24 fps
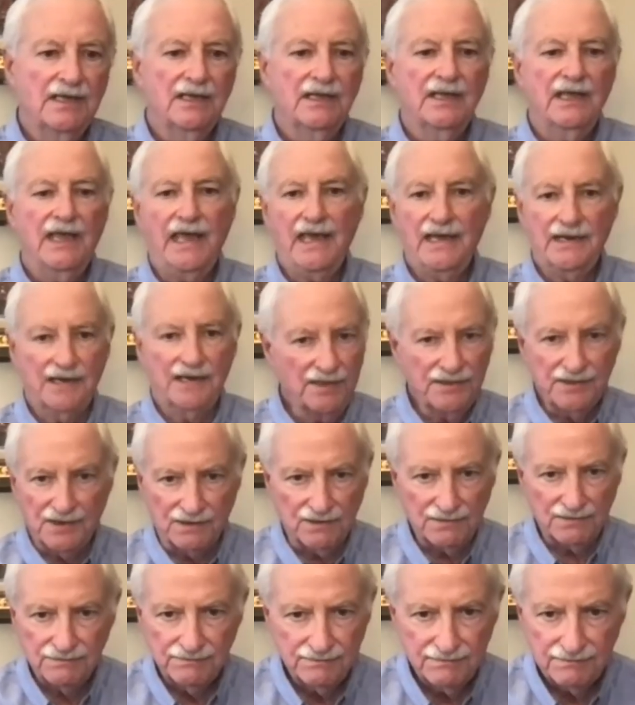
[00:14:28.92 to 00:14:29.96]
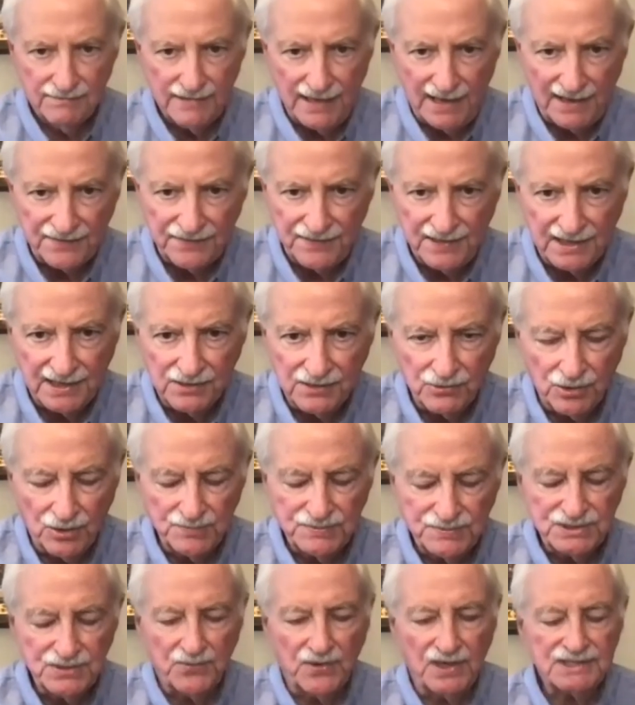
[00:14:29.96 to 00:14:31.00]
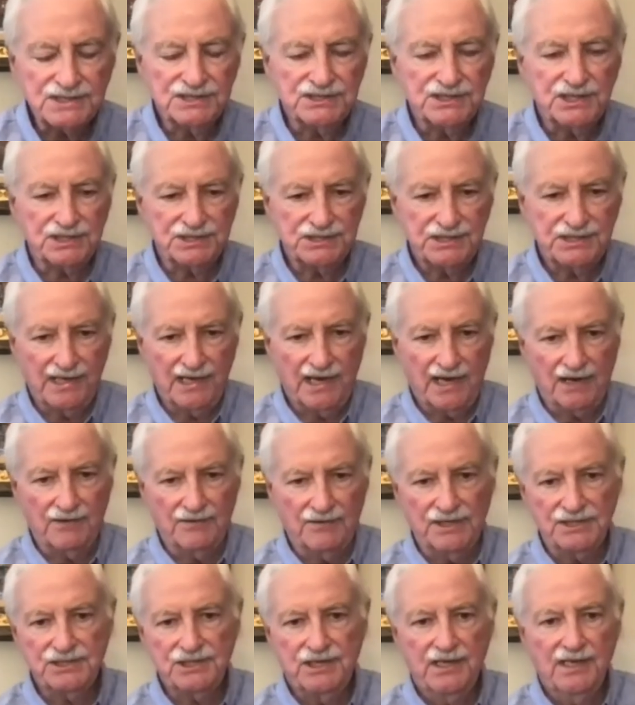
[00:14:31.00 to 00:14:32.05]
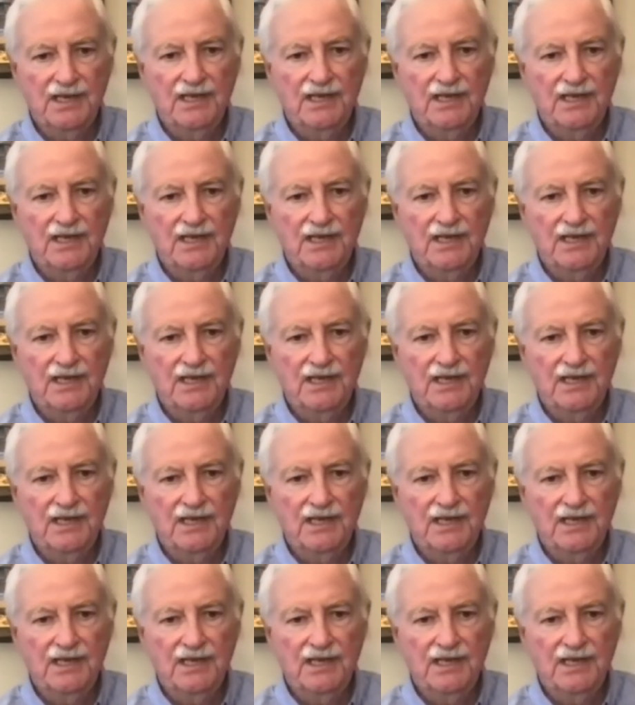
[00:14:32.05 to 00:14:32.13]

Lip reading: and other ethnic groups. It wasn't just the Irish.